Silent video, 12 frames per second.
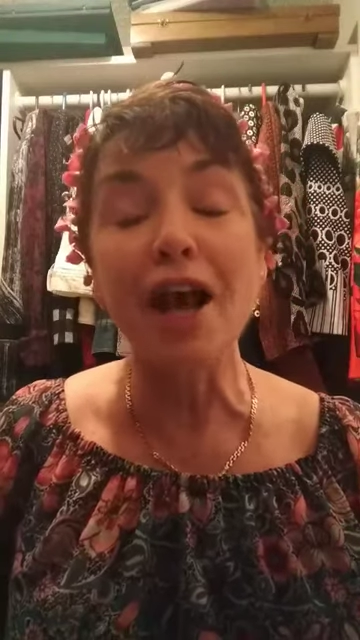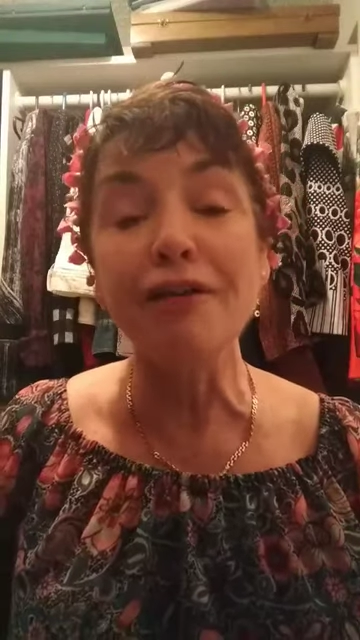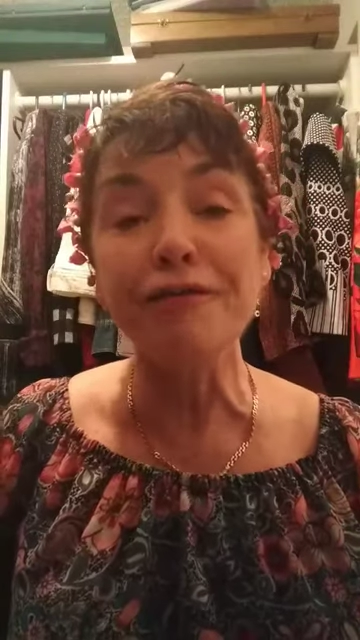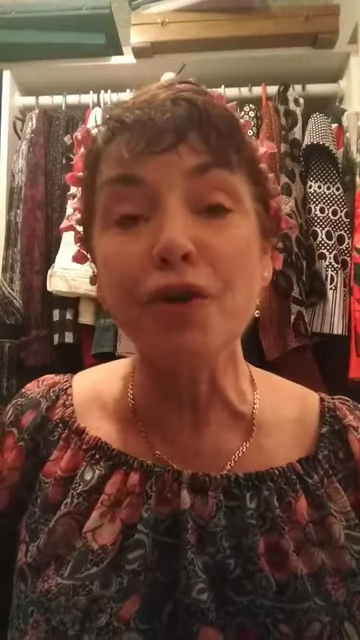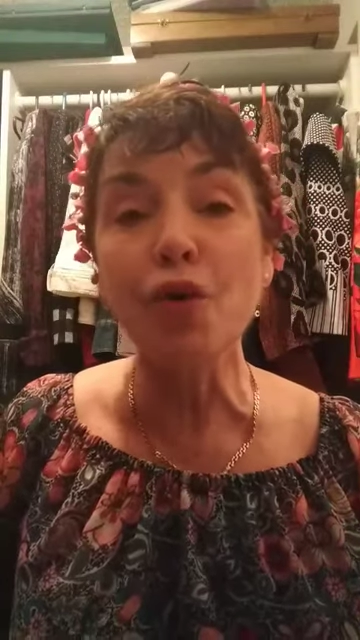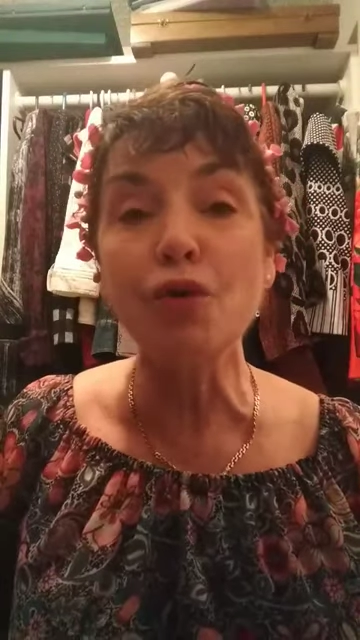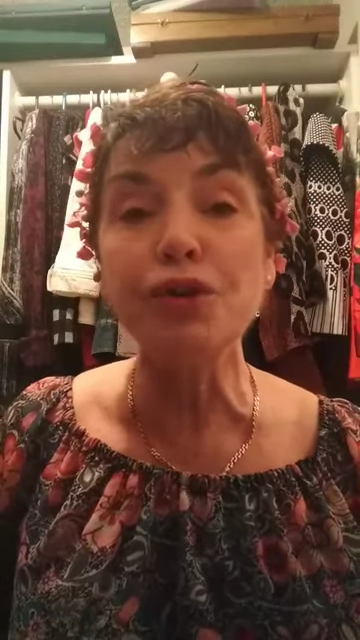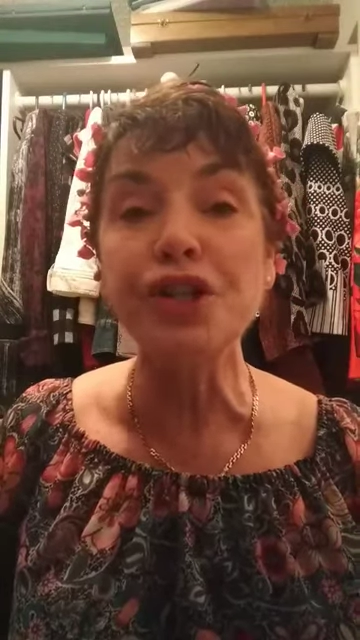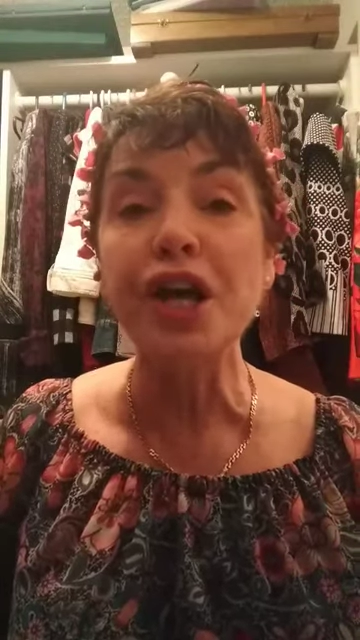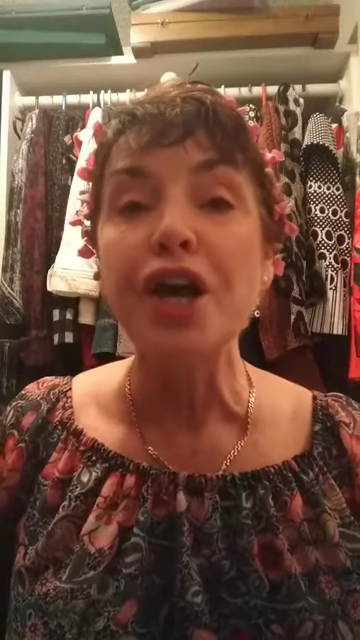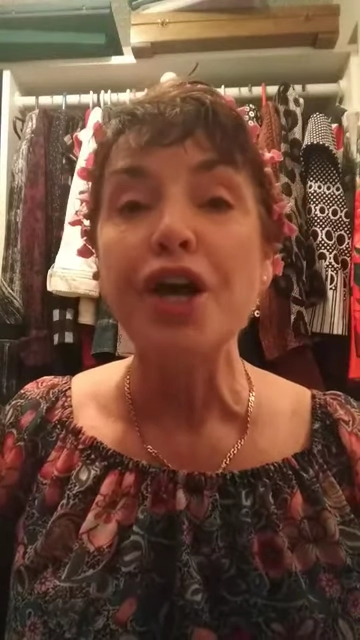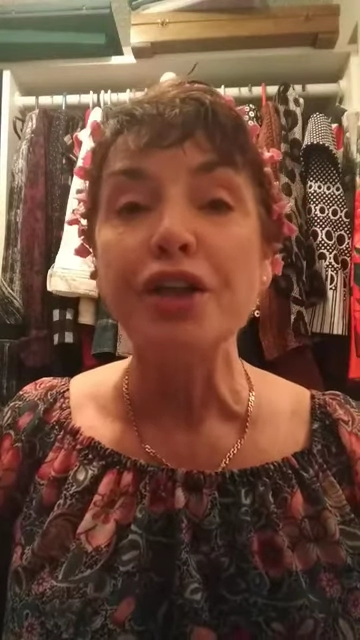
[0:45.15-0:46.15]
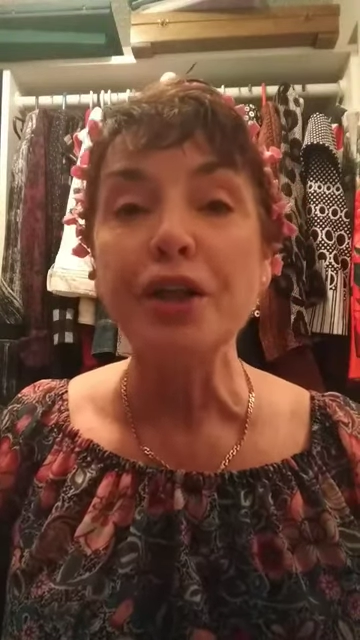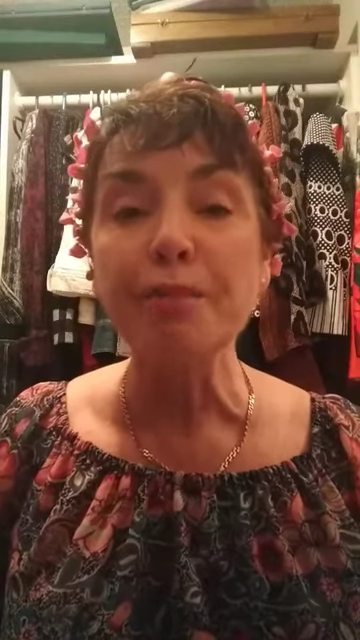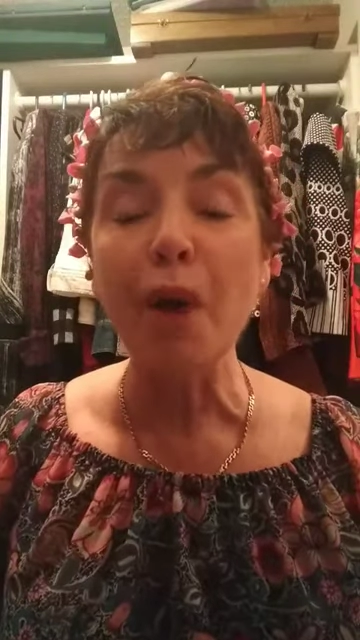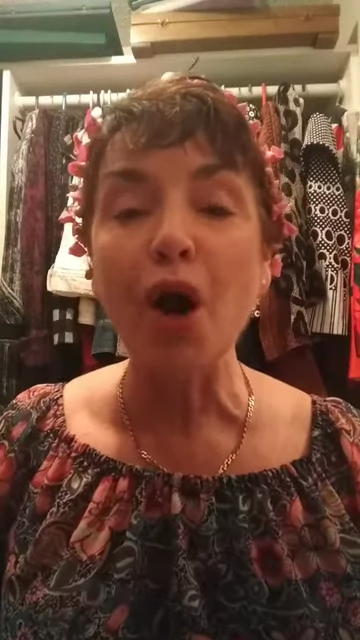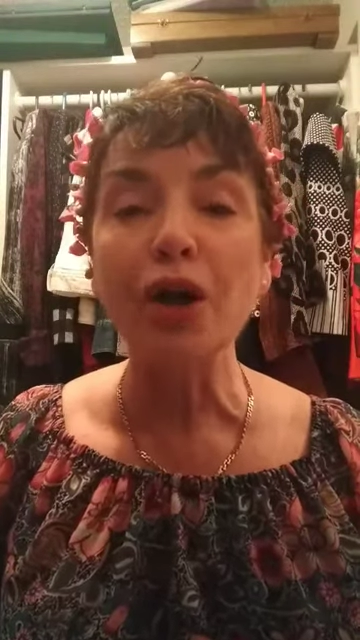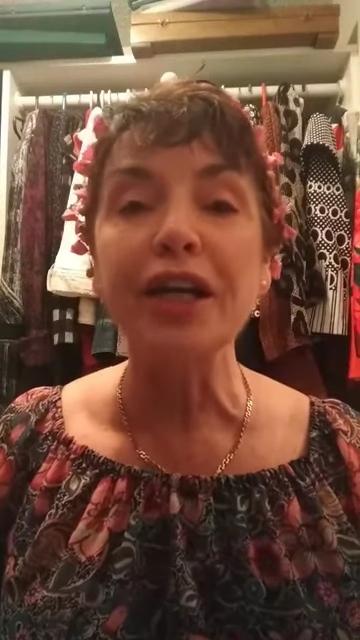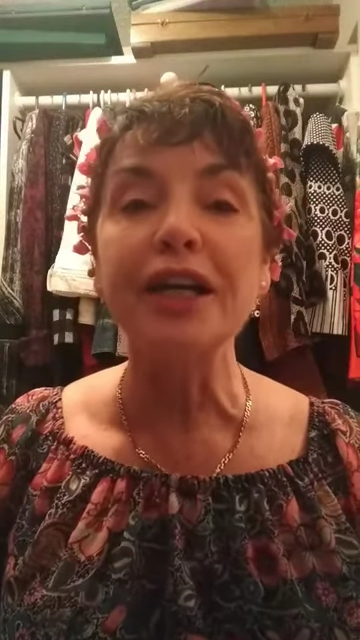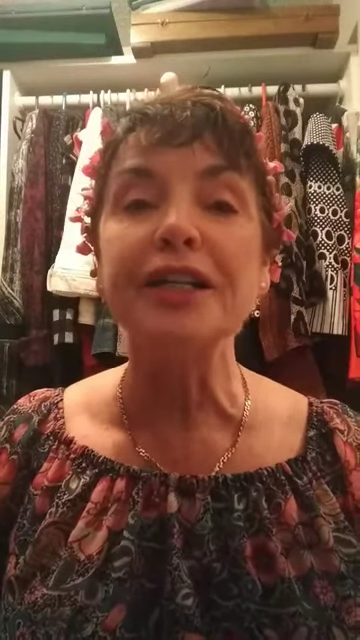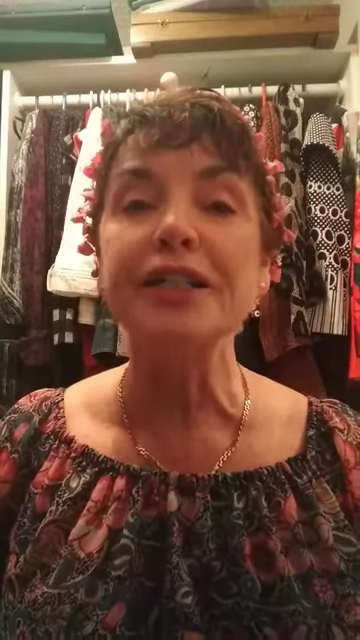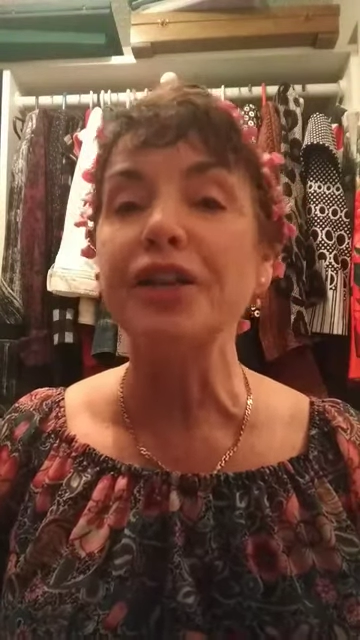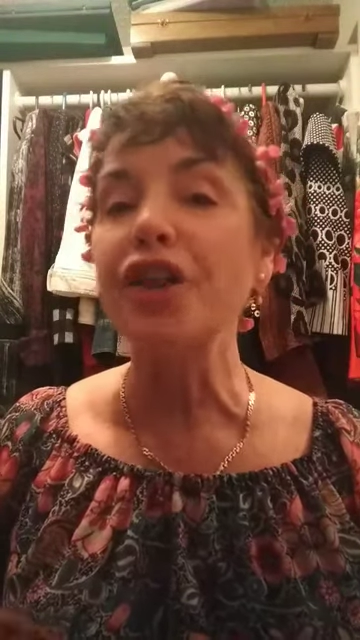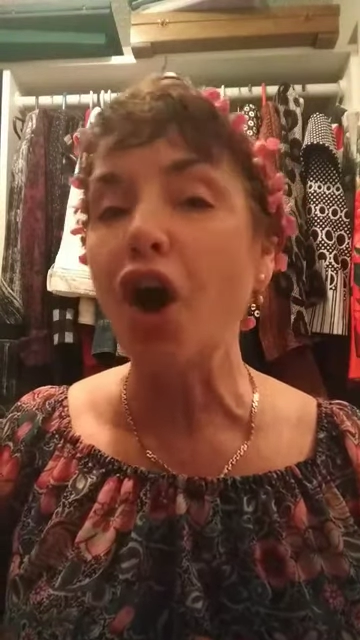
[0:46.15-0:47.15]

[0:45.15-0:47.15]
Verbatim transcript: and of course the market and the